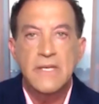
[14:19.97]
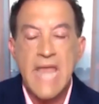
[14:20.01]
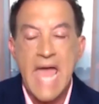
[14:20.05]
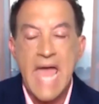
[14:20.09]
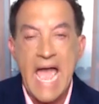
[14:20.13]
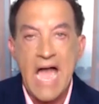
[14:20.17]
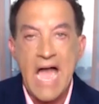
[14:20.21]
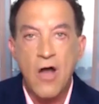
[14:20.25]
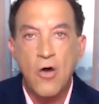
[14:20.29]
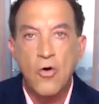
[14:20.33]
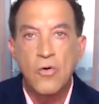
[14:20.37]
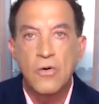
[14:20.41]

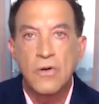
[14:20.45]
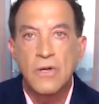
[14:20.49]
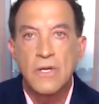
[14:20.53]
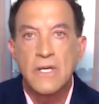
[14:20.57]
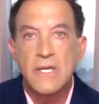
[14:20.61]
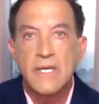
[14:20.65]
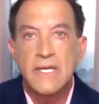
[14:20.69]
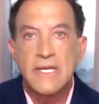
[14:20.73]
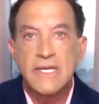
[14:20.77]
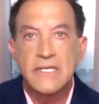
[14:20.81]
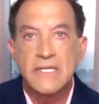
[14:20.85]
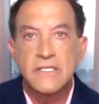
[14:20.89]
now
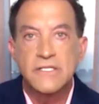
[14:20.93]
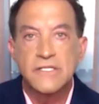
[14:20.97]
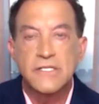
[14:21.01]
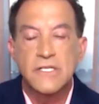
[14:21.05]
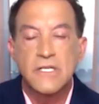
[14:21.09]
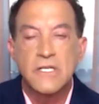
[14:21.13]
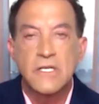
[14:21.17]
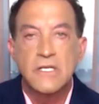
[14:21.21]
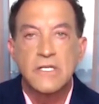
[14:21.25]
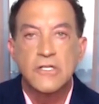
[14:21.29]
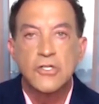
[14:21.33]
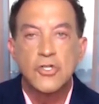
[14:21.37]
it's
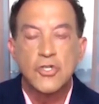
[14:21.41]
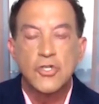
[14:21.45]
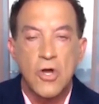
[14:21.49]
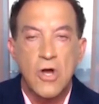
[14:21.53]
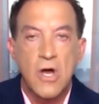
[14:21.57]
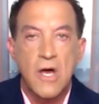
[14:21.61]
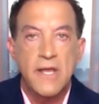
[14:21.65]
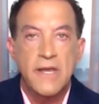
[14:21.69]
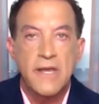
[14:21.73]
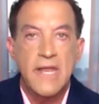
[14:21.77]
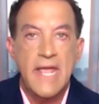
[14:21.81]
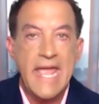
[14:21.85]

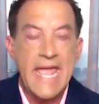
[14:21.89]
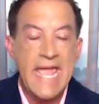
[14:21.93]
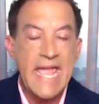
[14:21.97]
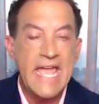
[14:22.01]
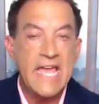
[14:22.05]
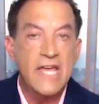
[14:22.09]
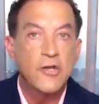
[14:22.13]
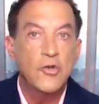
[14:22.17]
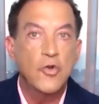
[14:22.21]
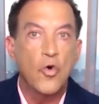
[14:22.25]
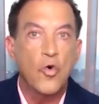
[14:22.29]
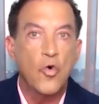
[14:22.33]
Sean
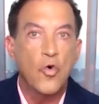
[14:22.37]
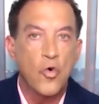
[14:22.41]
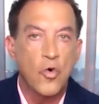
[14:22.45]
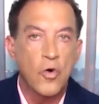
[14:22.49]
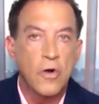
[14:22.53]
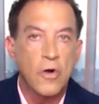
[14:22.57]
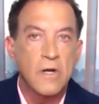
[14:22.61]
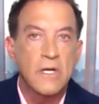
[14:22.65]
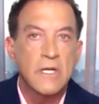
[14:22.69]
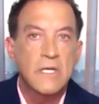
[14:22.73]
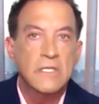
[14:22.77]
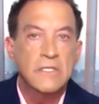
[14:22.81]
and
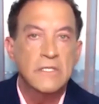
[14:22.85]
or